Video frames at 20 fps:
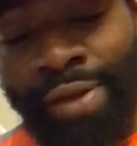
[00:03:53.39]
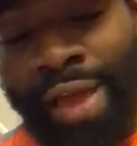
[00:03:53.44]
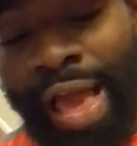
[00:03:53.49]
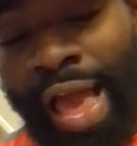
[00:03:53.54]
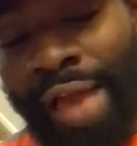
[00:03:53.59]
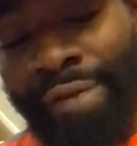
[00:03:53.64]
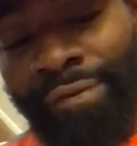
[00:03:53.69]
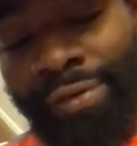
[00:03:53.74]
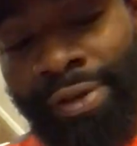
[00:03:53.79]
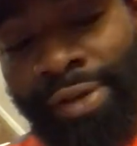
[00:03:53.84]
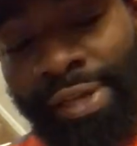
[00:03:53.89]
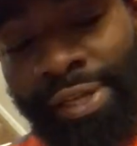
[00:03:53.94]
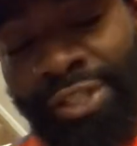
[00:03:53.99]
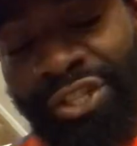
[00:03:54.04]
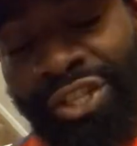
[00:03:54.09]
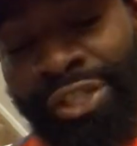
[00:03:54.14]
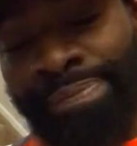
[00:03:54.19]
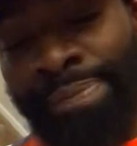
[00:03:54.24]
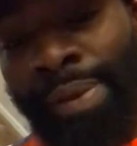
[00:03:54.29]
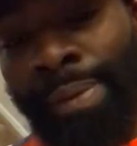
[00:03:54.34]
have a list,
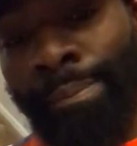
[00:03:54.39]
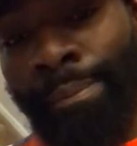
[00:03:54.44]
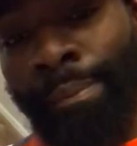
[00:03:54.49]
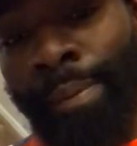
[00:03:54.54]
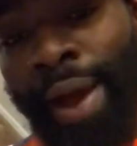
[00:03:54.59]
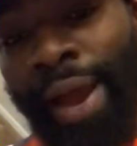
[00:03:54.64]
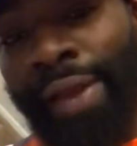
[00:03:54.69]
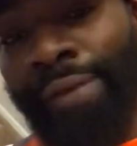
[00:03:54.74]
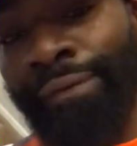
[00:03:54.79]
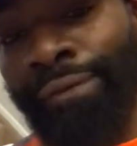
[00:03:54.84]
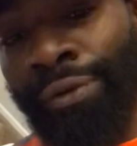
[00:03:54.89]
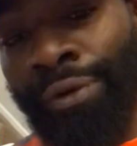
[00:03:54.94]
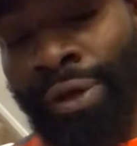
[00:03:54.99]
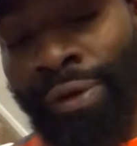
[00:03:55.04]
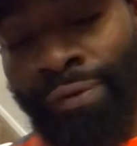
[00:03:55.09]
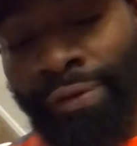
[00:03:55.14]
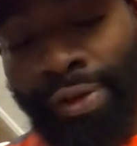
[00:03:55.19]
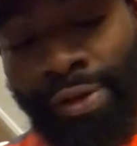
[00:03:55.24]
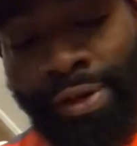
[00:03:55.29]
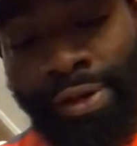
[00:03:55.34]
just be mindful
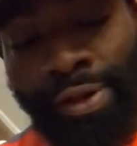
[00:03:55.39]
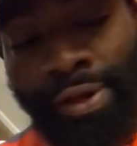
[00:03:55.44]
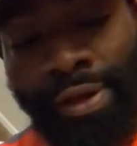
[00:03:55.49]
of it.